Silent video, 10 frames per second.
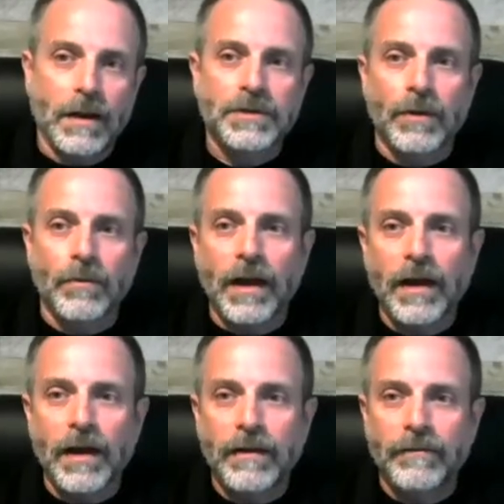that we
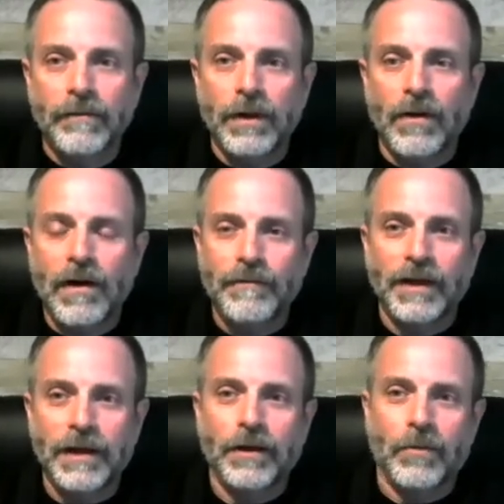have, we
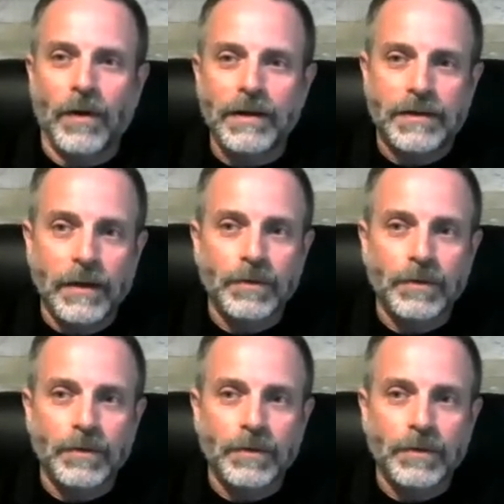often get great tips